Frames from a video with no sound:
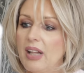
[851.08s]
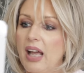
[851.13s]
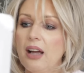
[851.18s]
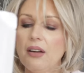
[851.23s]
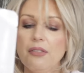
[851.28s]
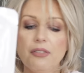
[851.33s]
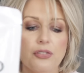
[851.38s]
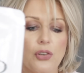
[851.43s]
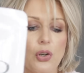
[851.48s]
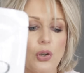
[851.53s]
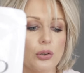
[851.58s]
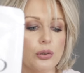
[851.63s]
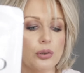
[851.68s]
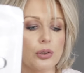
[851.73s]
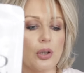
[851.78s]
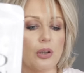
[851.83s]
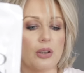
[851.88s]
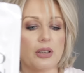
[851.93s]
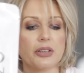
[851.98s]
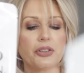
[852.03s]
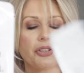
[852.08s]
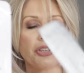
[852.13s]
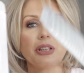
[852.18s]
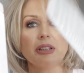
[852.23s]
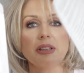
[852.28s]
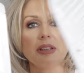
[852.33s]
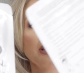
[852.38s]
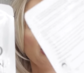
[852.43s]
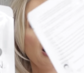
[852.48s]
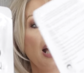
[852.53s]
I have Gold
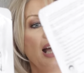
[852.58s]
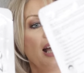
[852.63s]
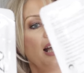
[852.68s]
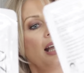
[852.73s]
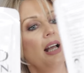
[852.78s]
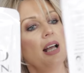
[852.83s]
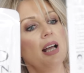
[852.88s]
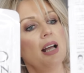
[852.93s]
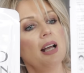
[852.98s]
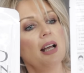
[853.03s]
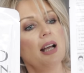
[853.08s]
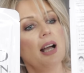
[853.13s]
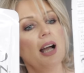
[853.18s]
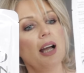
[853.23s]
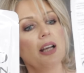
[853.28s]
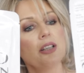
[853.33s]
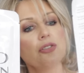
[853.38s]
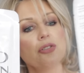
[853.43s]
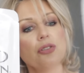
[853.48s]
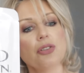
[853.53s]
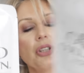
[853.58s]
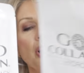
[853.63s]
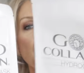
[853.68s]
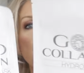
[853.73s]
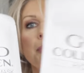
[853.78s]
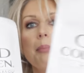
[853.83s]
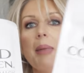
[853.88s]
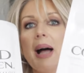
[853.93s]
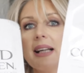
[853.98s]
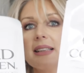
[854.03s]
Collagen
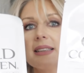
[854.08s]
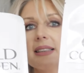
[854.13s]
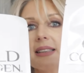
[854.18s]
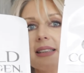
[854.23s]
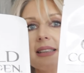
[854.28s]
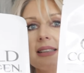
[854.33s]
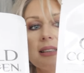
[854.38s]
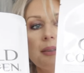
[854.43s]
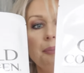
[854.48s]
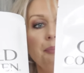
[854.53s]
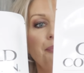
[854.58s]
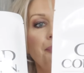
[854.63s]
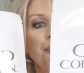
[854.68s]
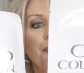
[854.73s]
Hydrogel Masks.